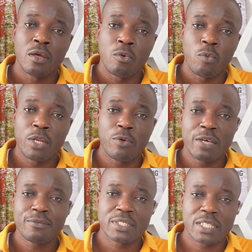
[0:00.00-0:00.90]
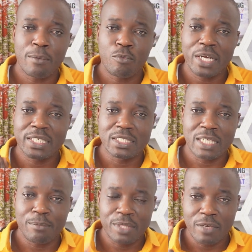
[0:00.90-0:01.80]
when you give someone
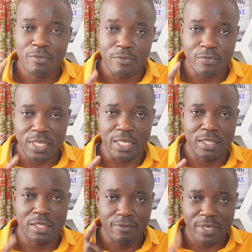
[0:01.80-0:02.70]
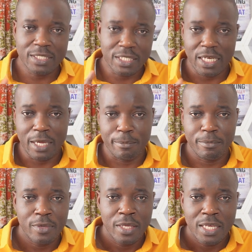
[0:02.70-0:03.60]
something for free the first time,
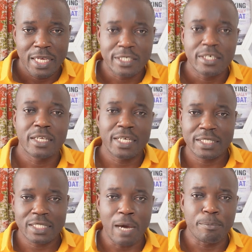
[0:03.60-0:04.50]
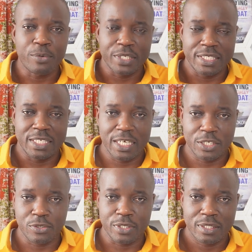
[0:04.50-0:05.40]
it creates
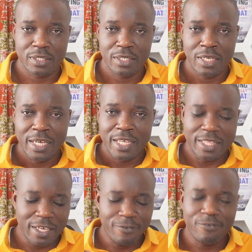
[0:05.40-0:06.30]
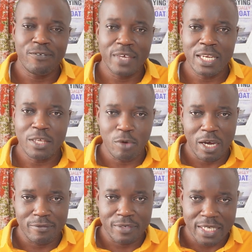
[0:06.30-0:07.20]
appreciation. They feel you
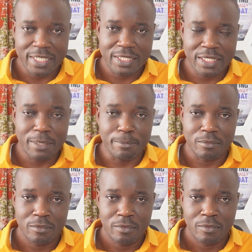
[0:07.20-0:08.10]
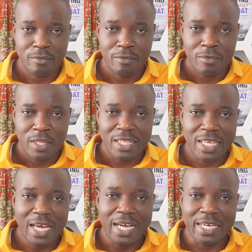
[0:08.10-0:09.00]
have touched them.
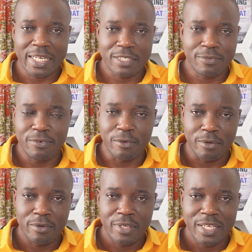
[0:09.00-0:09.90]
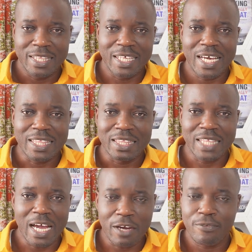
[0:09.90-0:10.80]
They are grateful. They are
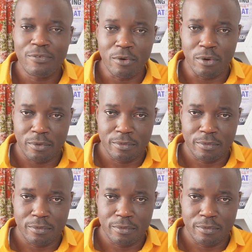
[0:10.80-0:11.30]
thankful.